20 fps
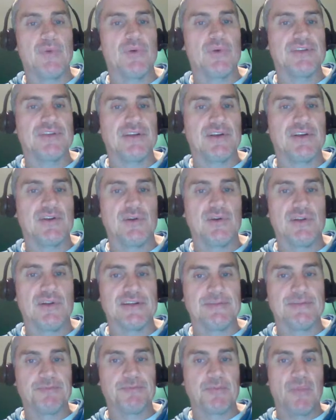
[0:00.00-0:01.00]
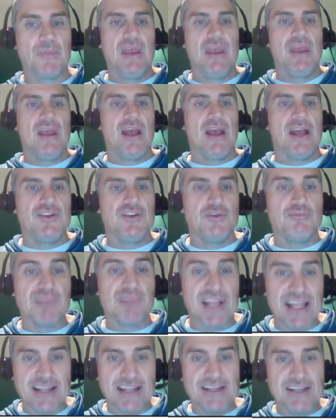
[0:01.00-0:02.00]
do you call it? A new
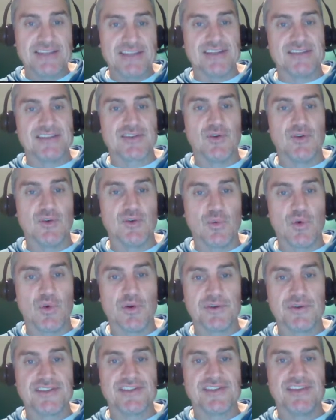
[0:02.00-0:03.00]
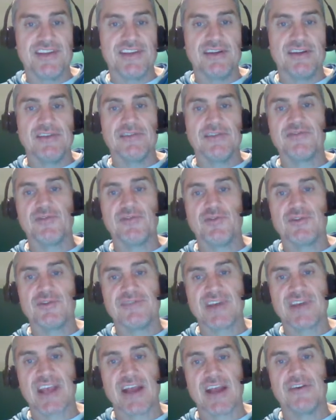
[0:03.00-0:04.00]
playlist. It's called War is Theatre, the Fraud of
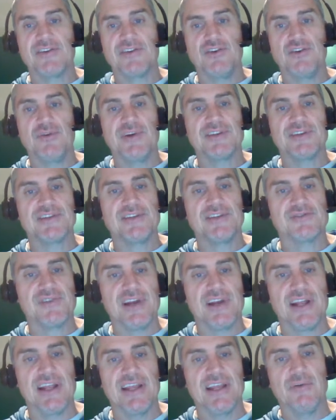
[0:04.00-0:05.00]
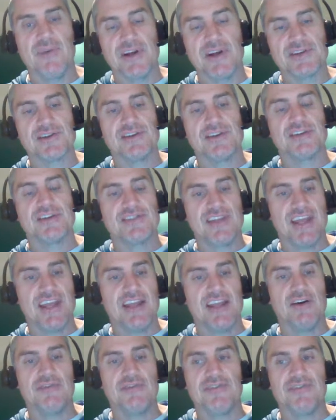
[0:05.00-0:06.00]
the Current US-Israeli-Russia Standoff.